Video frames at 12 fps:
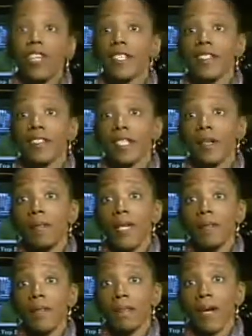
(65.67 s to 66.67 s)
shaken the
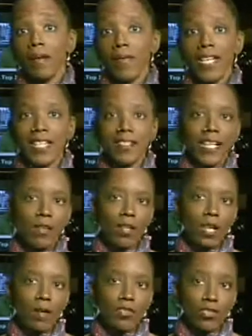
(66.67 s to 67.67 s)
commitment by many
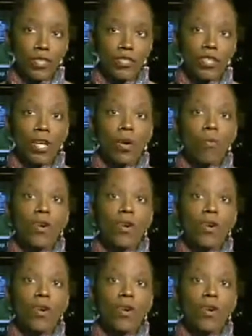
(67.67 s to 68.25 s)
NATO countries,